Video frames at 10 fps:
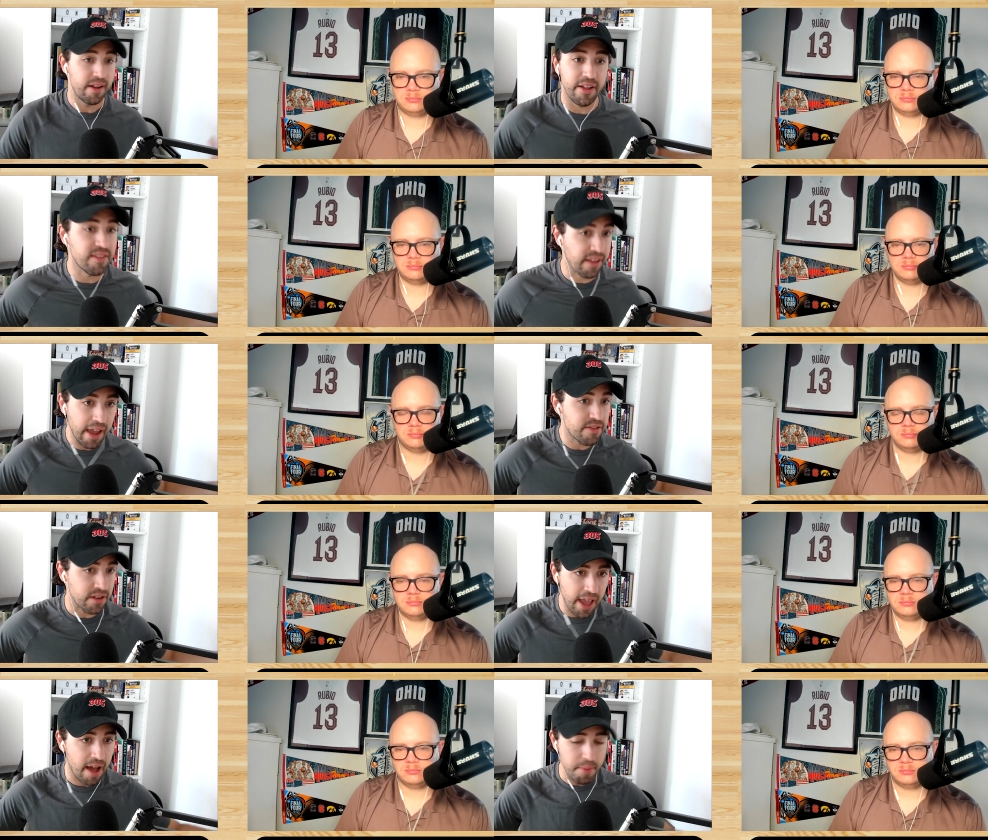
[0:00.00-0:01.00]
Speaker 1: If that's the case,
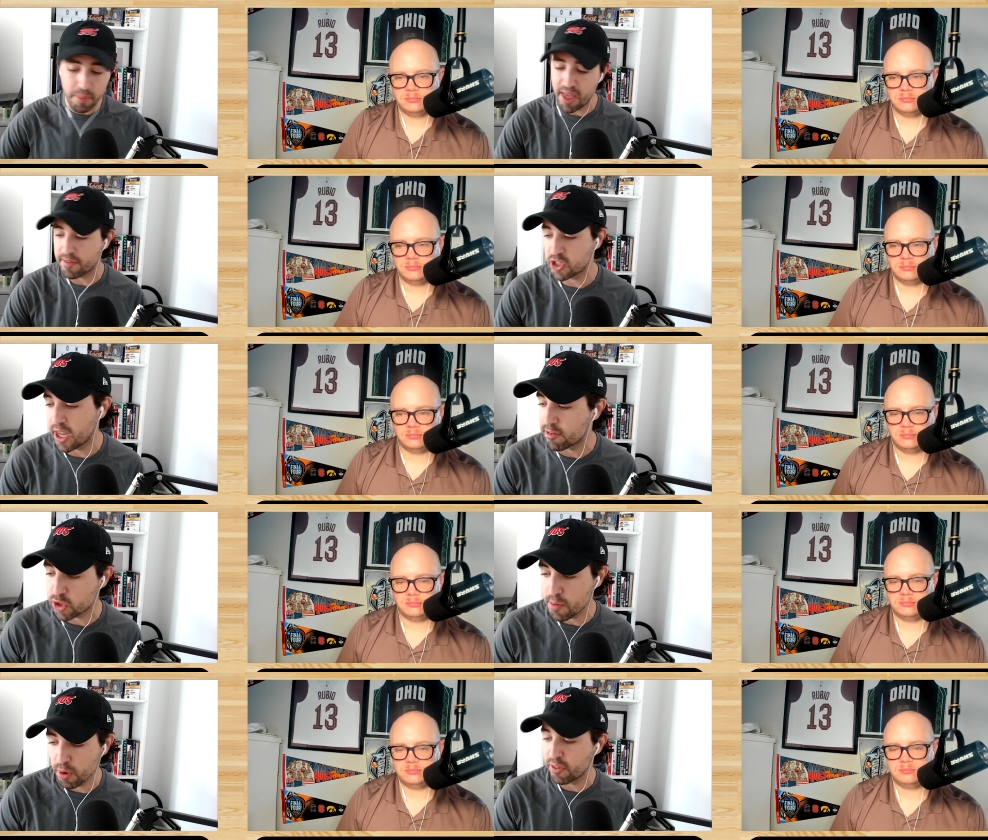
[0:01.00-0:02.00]
then yeah, maybe they have a chance.
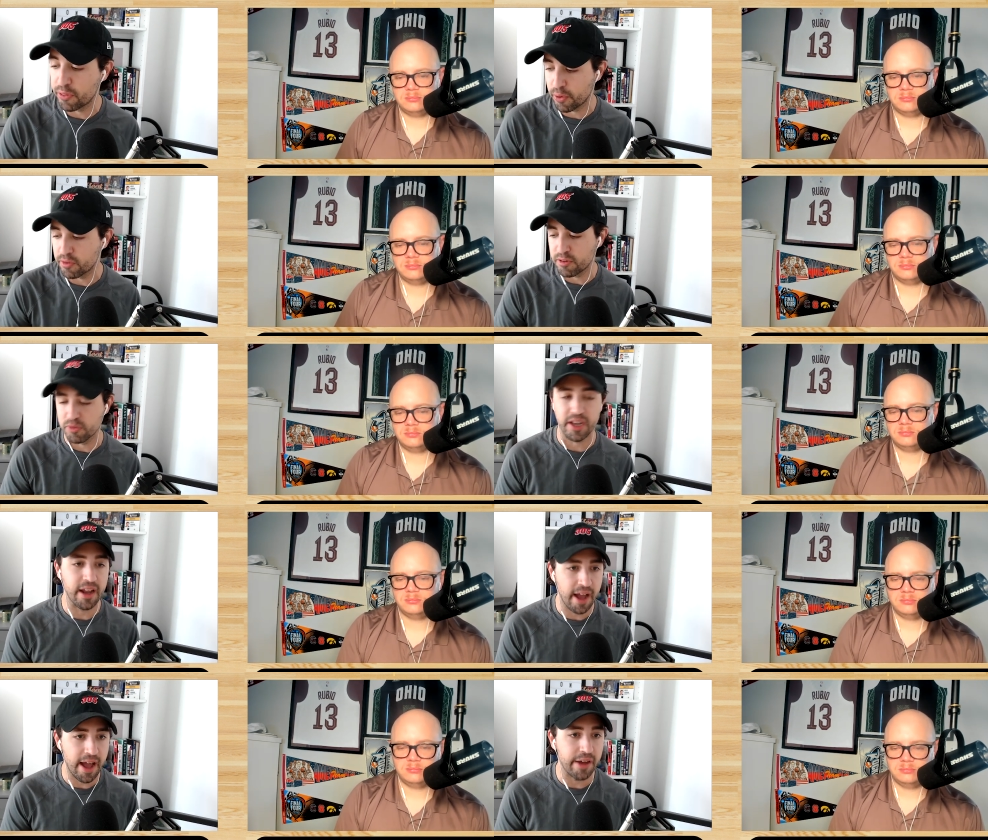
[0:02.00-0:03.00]
Trey Murphy III seems like a
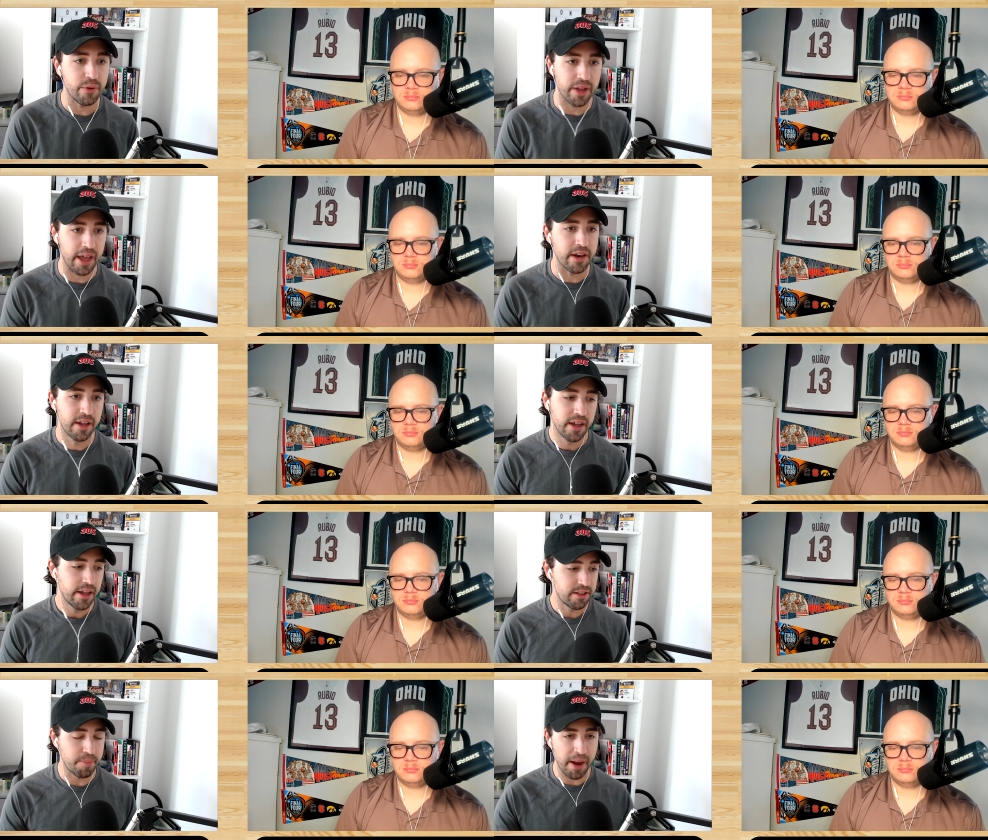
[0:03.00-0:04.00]
guy who, again,
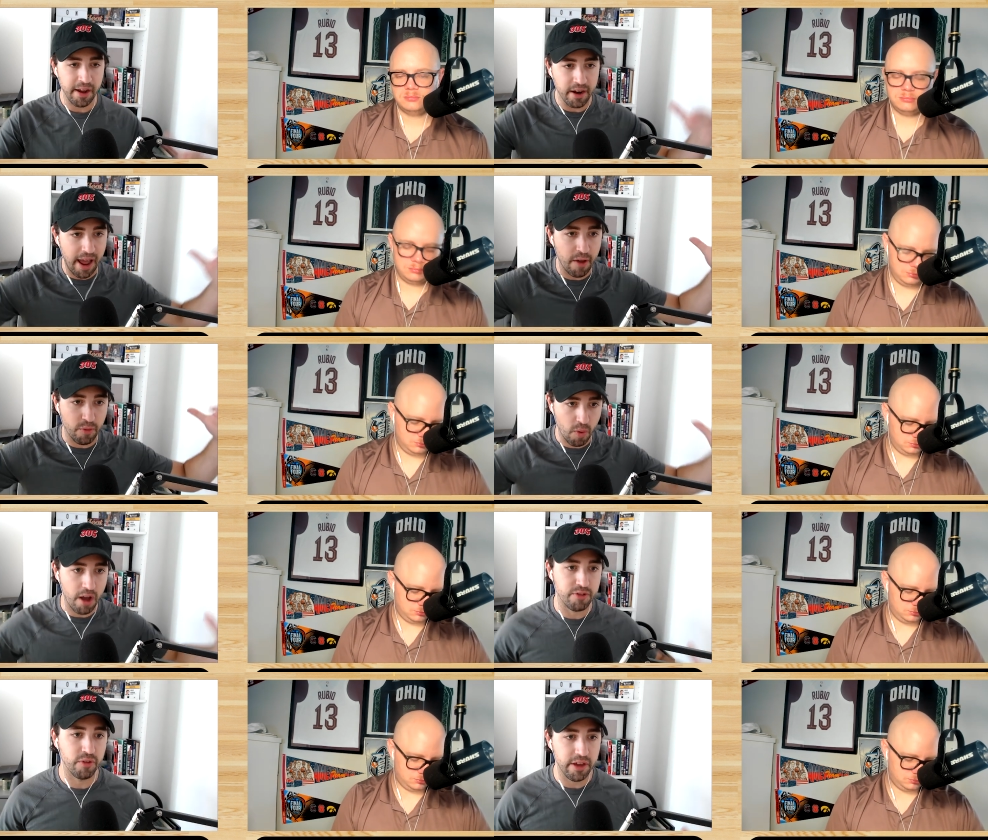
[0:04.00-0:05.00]
depending on how the
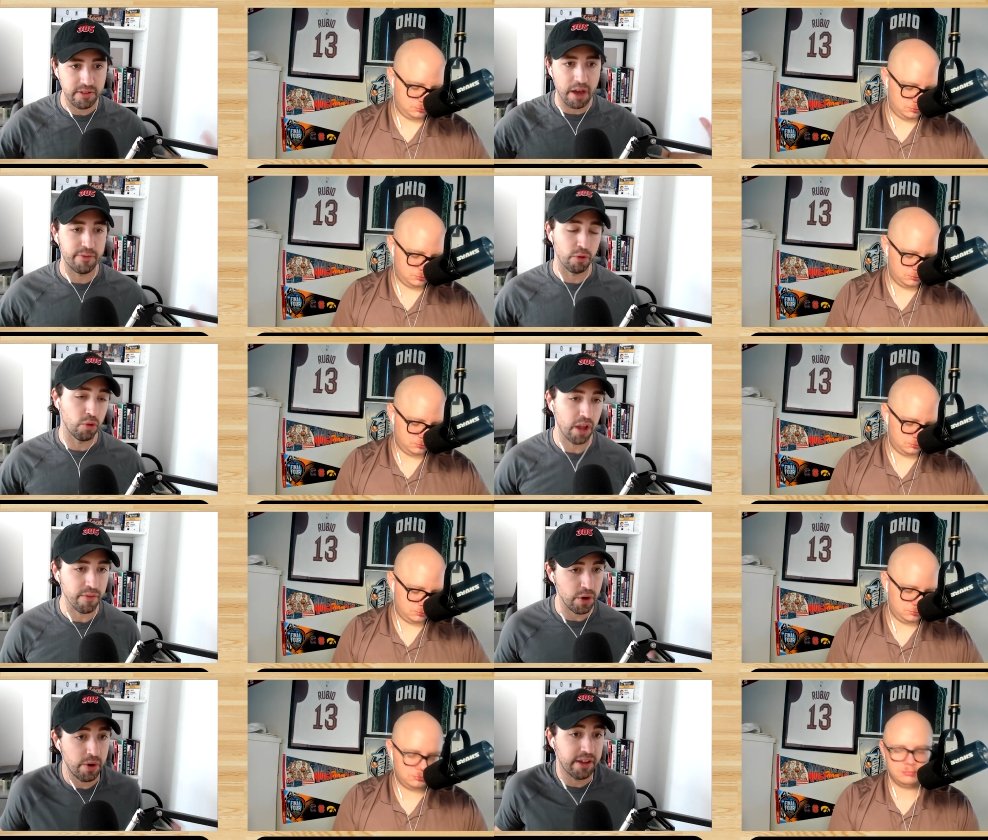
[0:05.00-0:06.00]
roster lays out, if you're looking
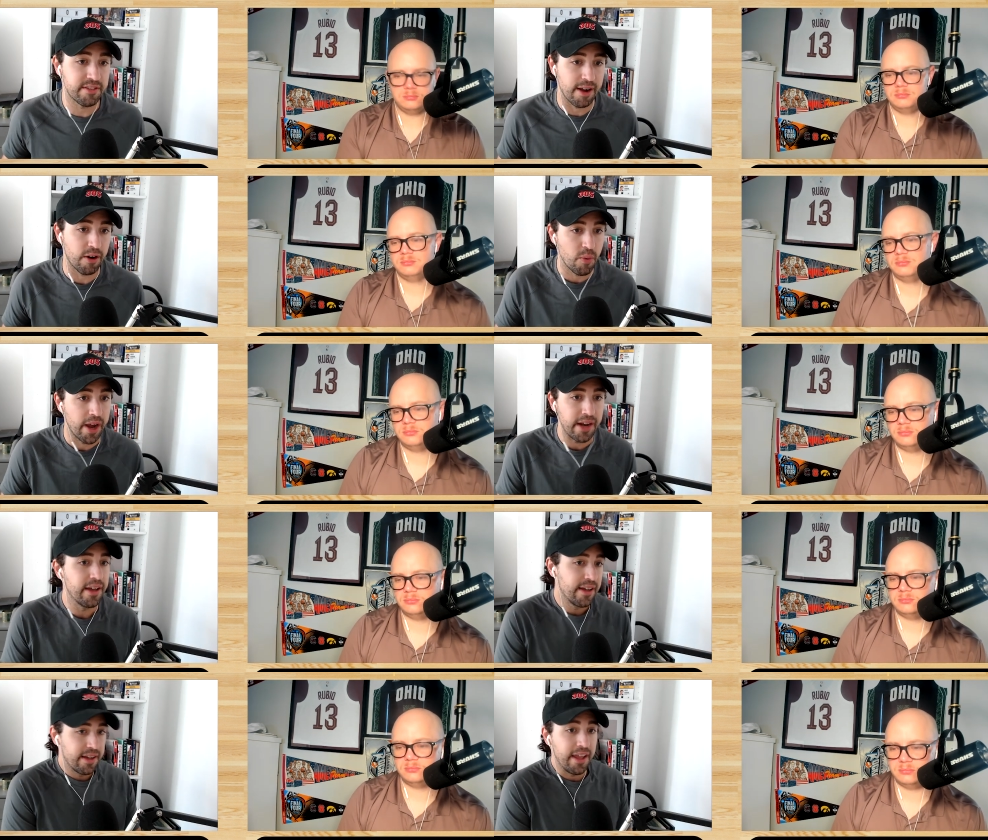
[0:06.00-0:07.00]
for your next Derrick White
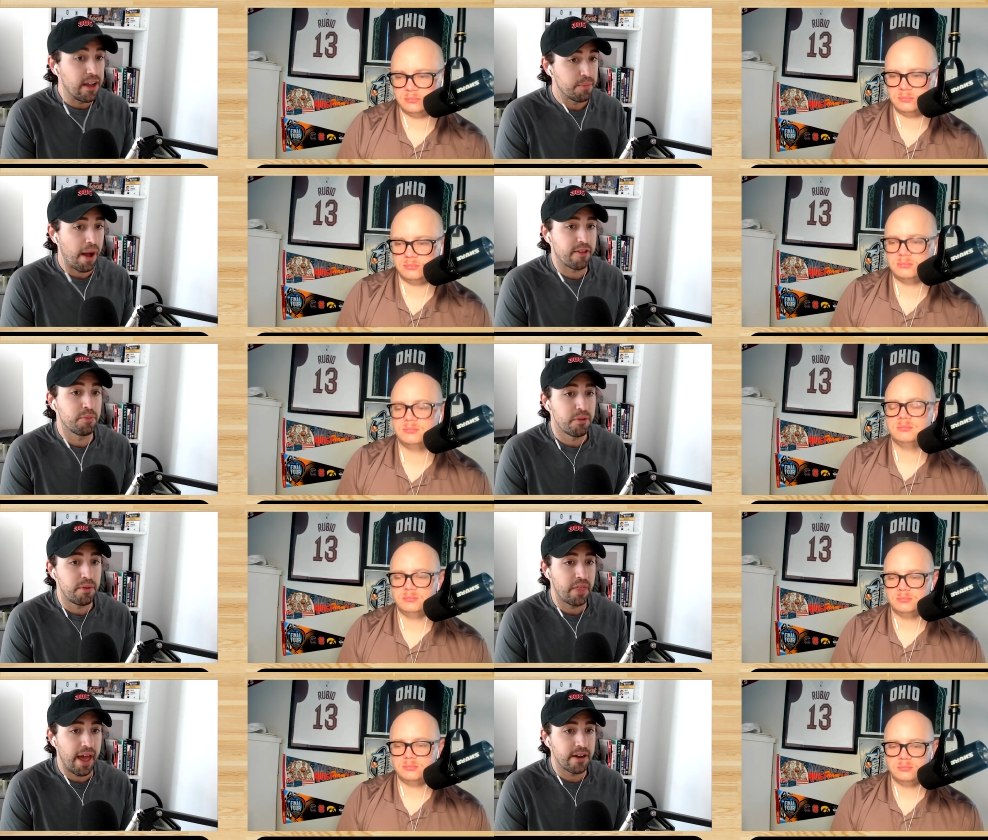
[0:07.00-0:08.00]
he could possibly
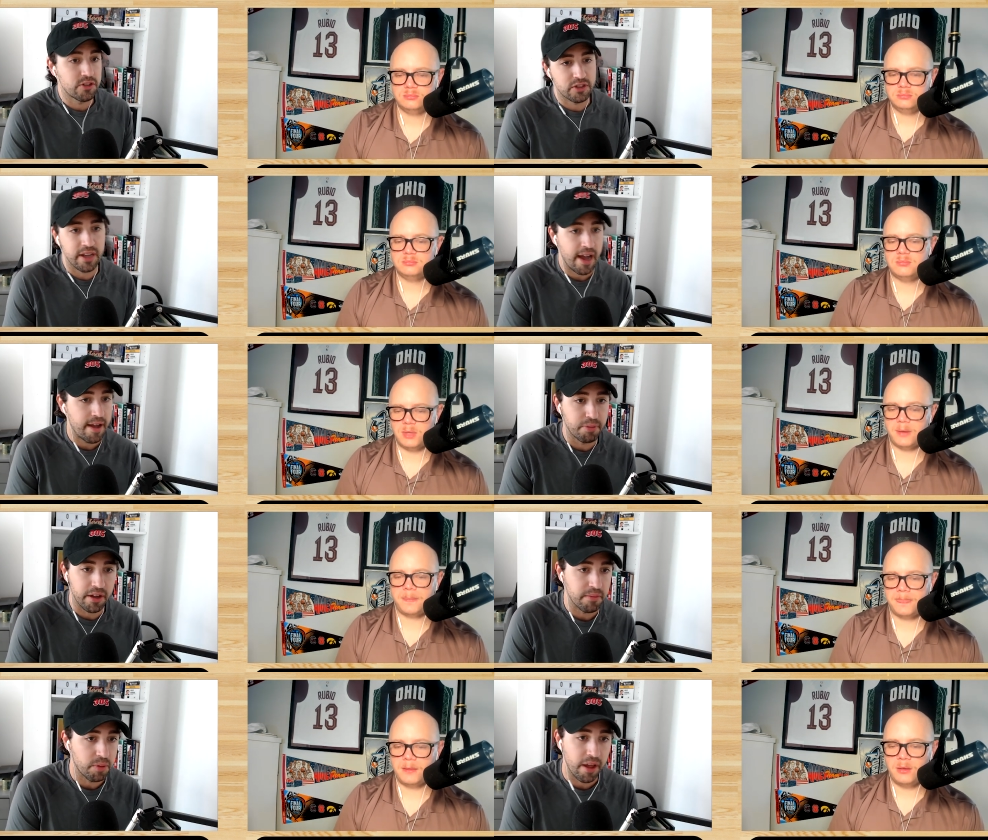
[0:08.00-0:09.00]
be that. Just a guy yeah.
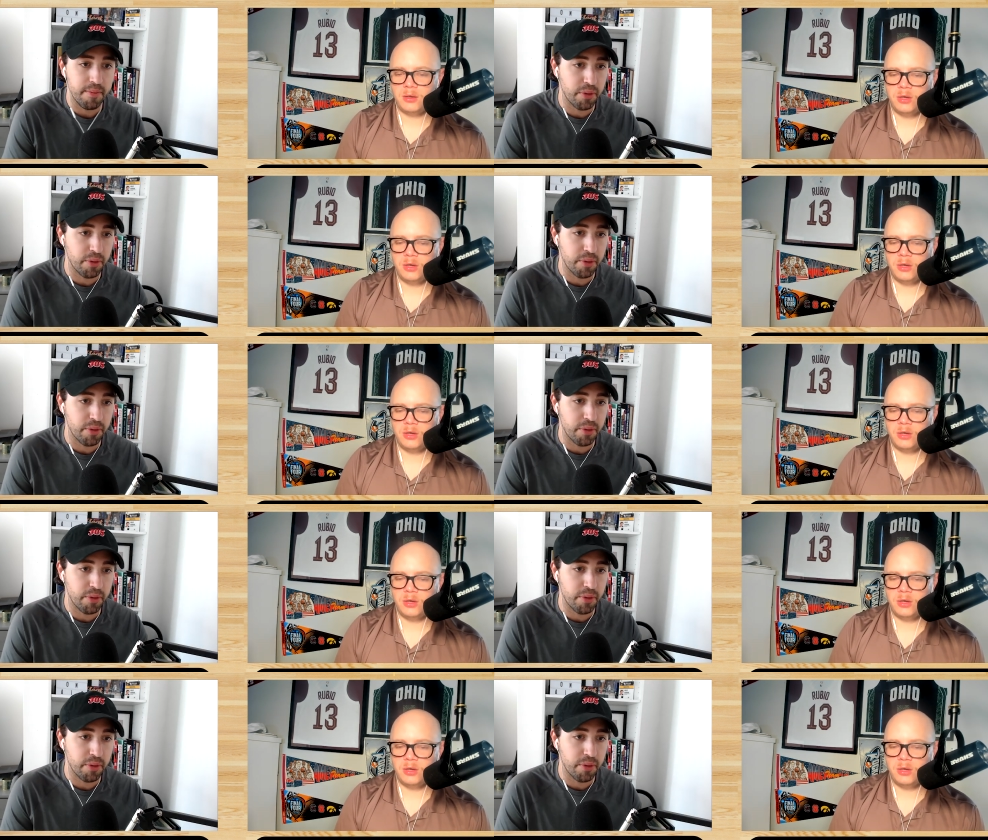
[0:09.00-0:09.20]
plug and play,